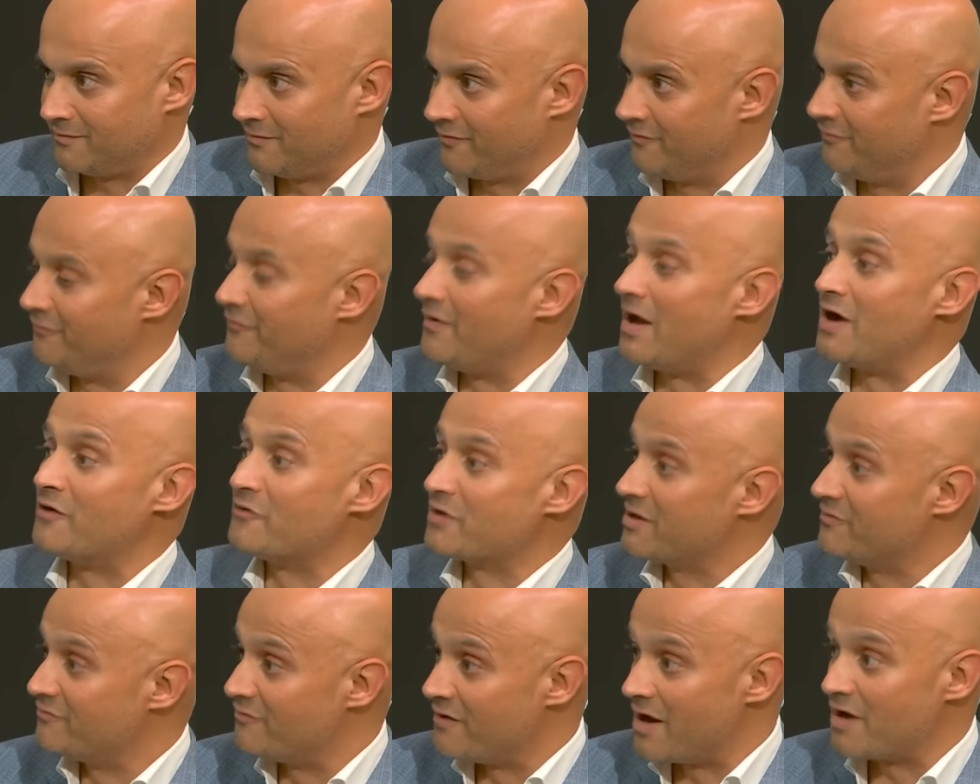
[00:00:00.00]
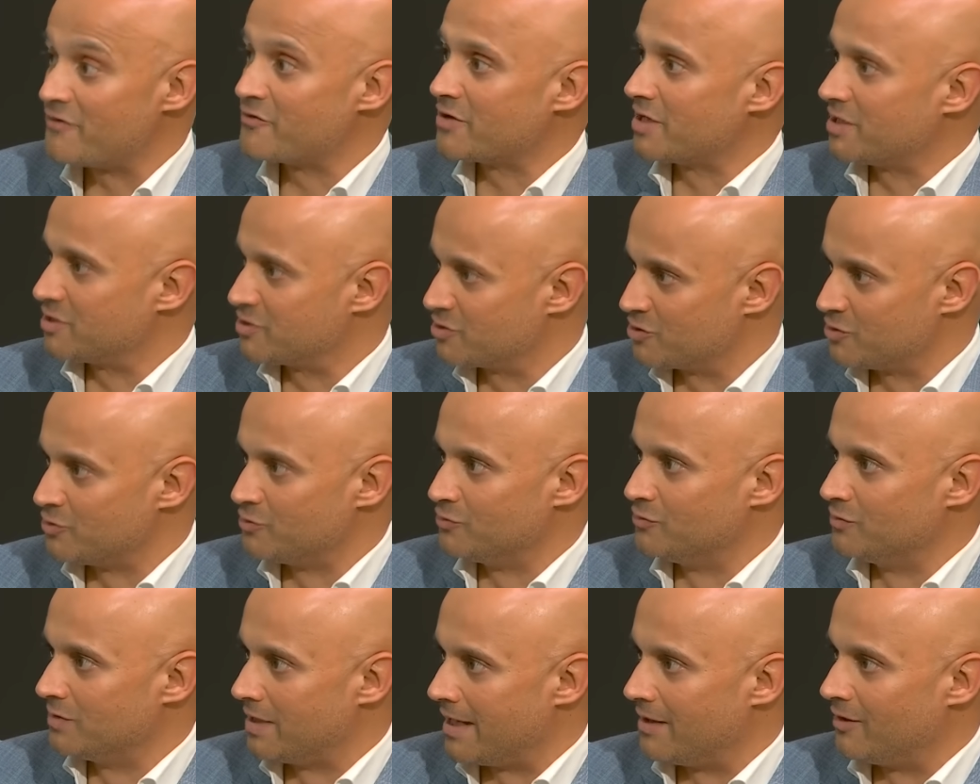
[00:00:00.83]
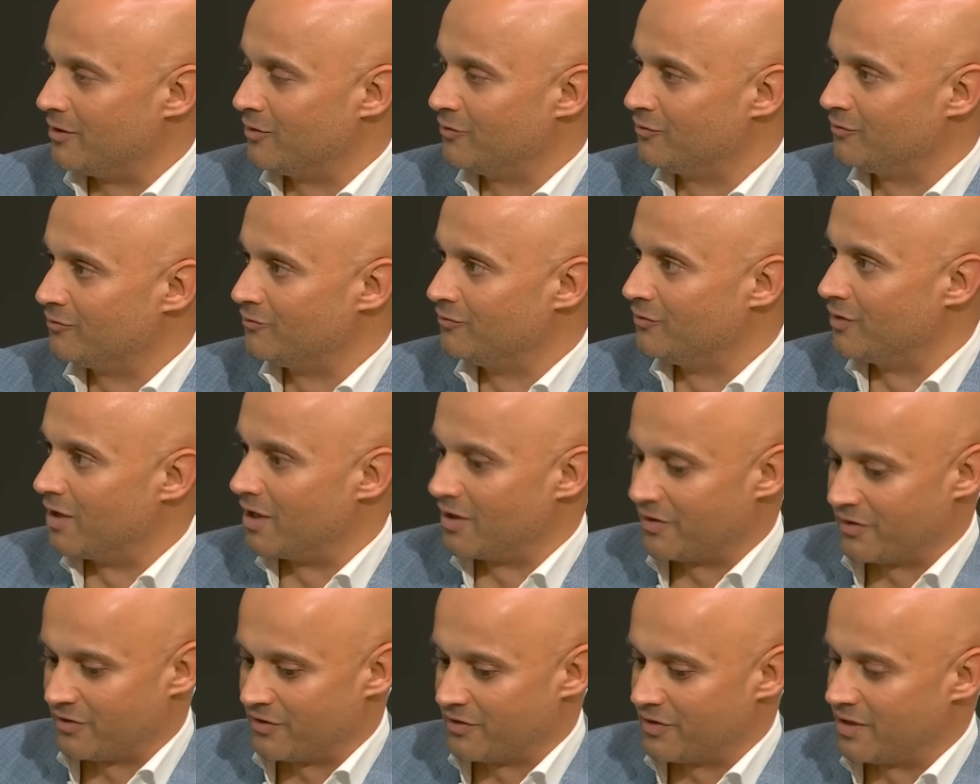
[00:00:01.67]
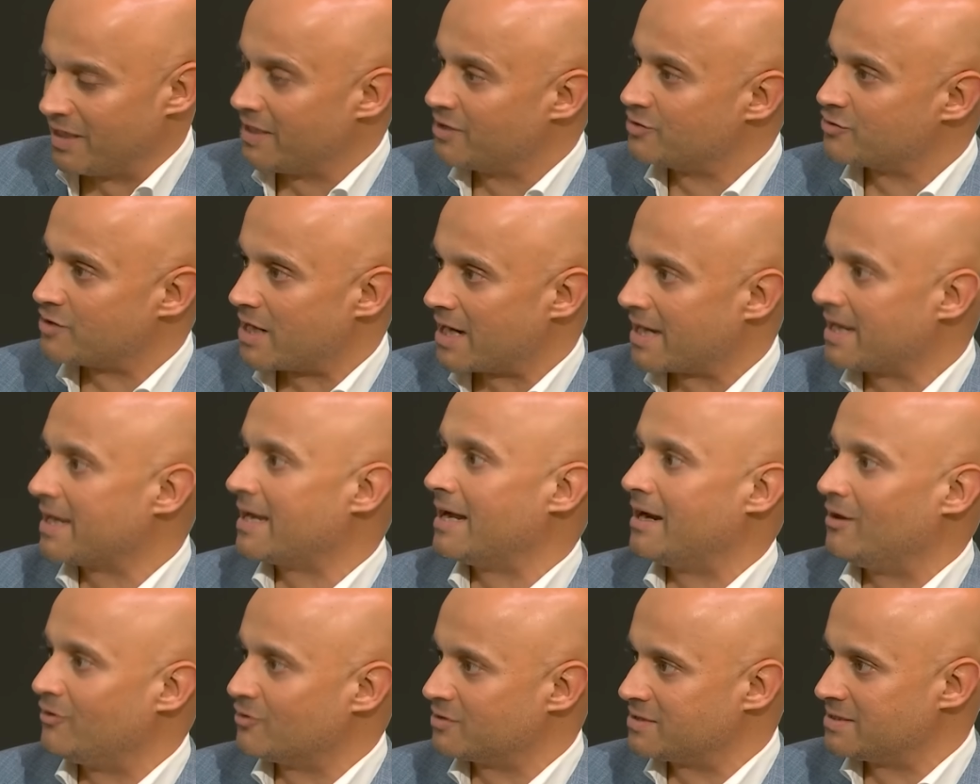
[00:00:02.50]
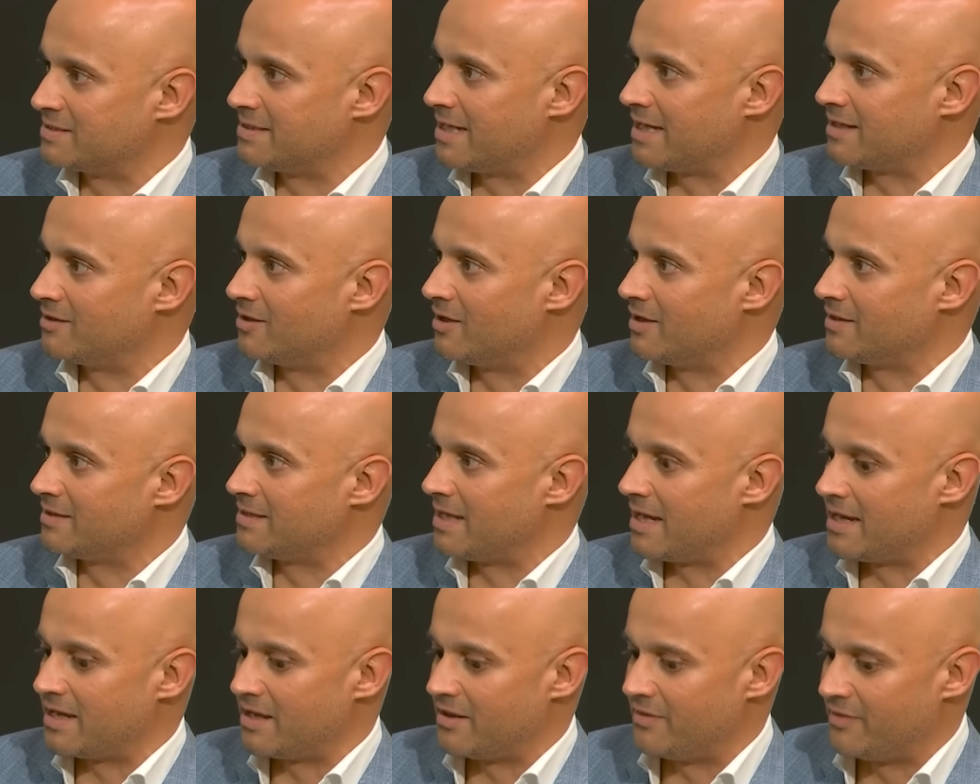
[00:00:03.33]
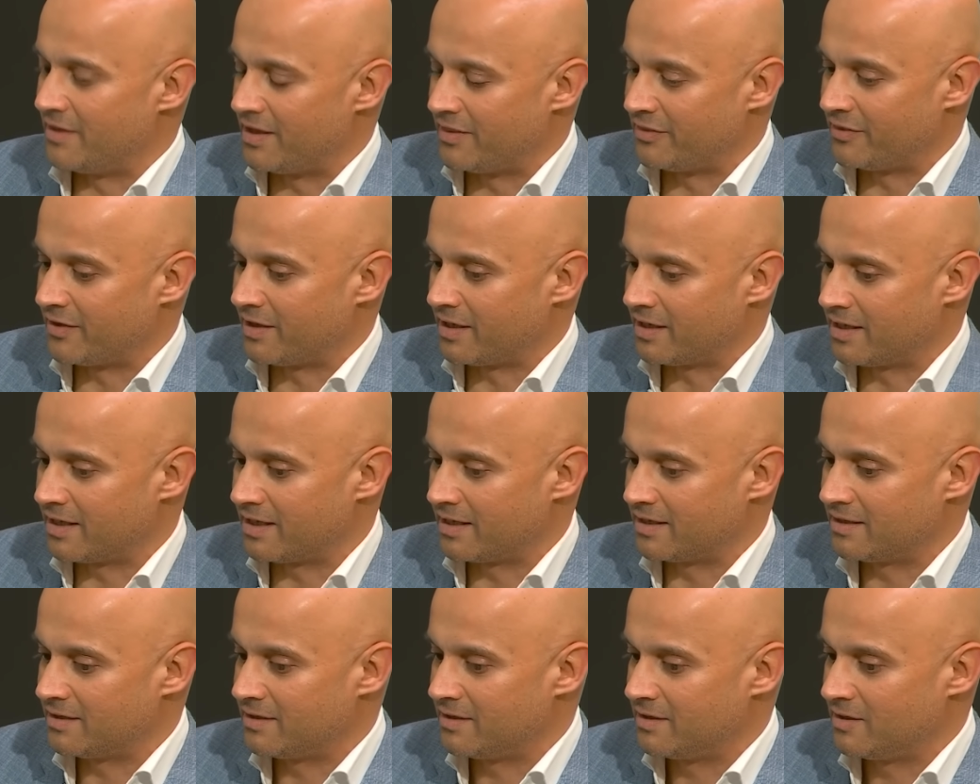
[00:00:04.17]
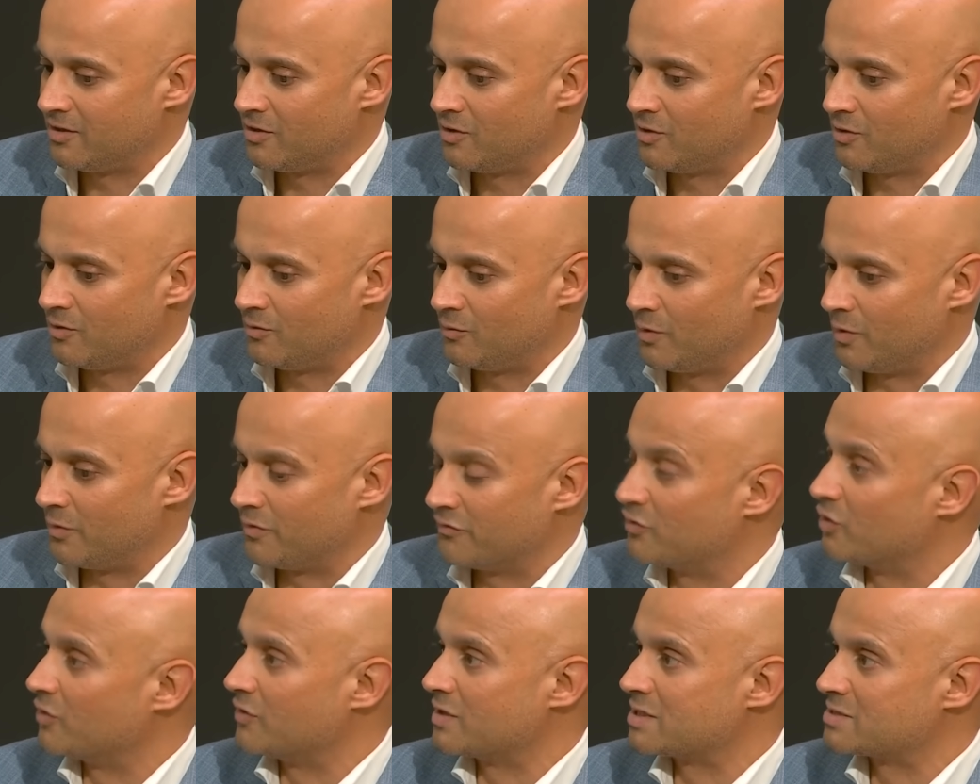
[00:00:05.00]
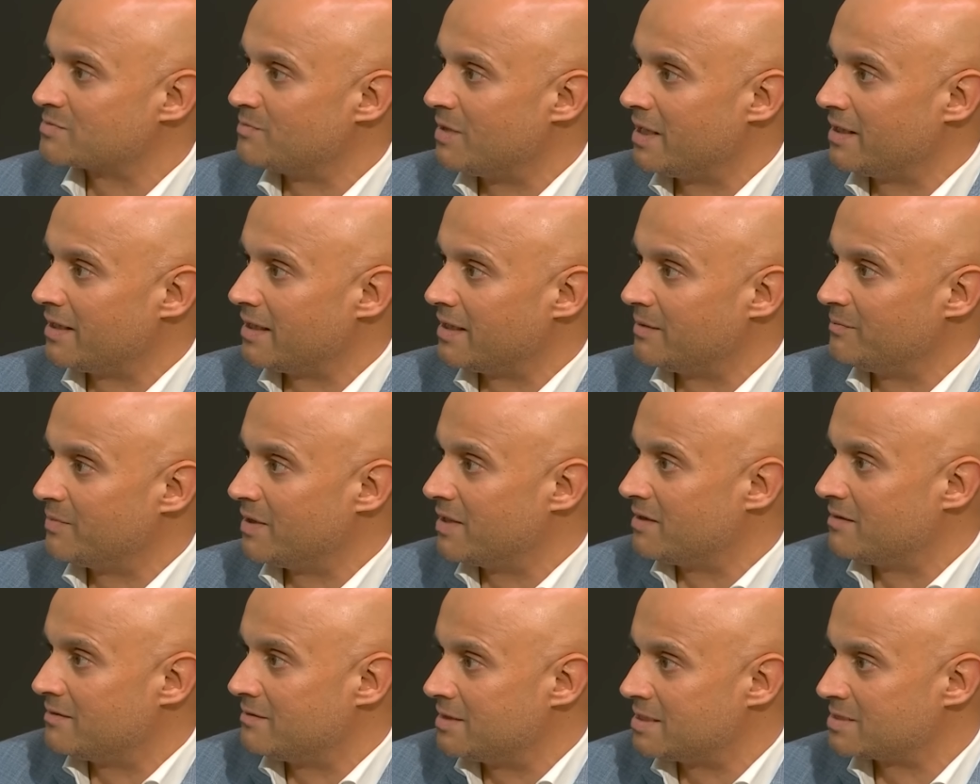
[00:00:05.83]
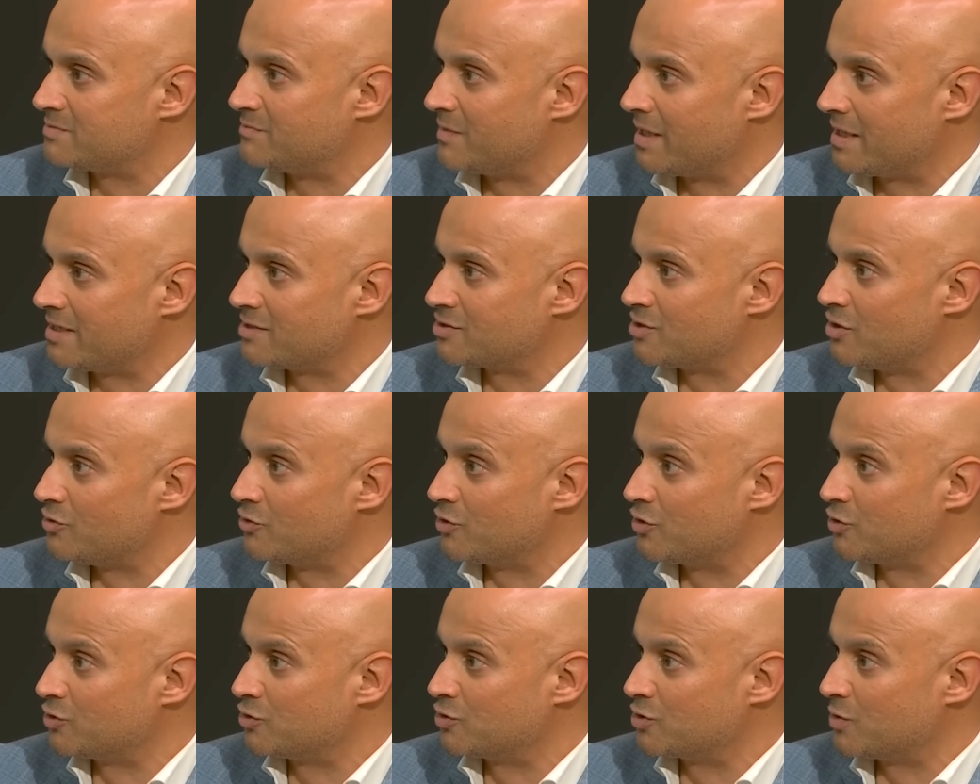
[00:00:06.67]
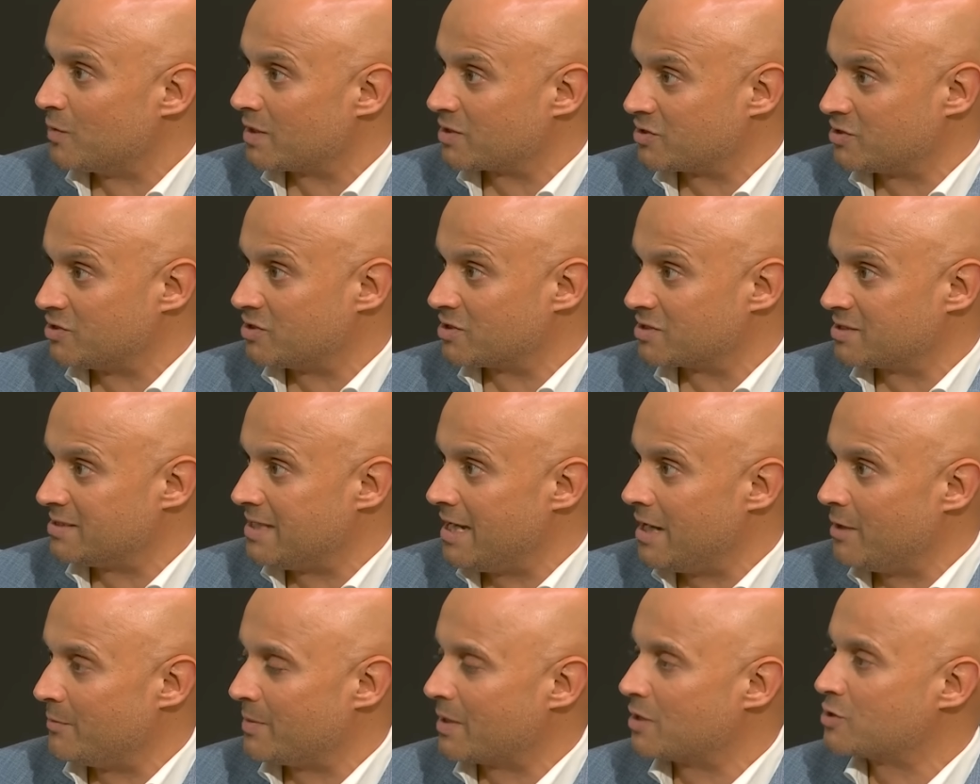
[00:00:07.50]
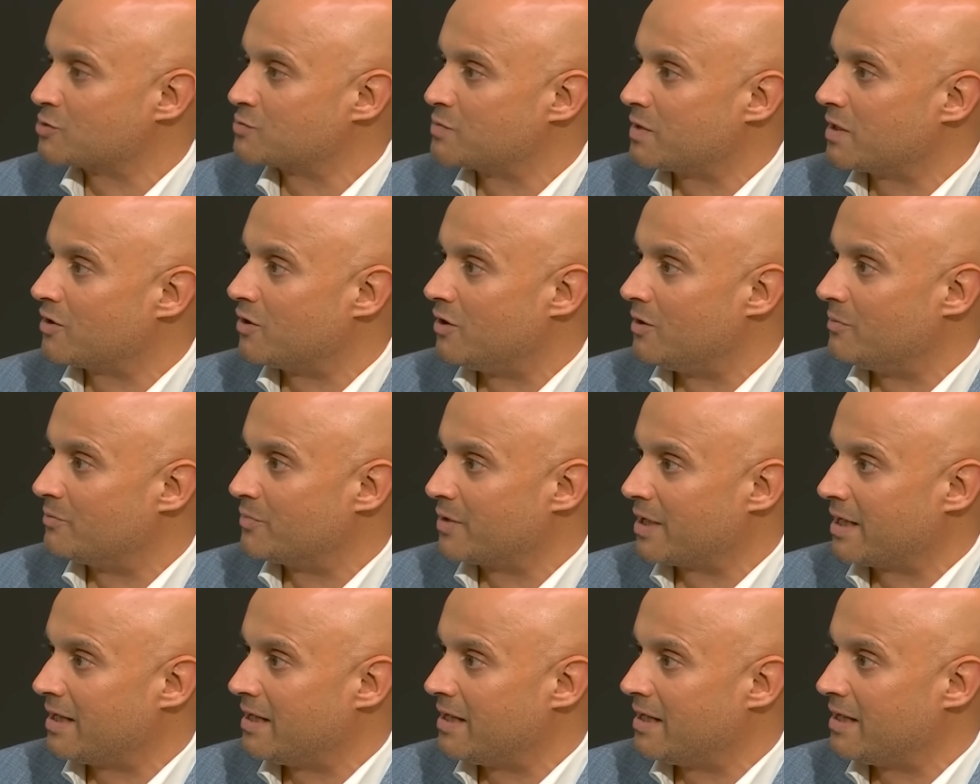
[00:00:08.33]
very, very soon now, rather than it dragging out onto deadline day and then thinking, well, we've got this money, but this money's no good to us just now because we can't bring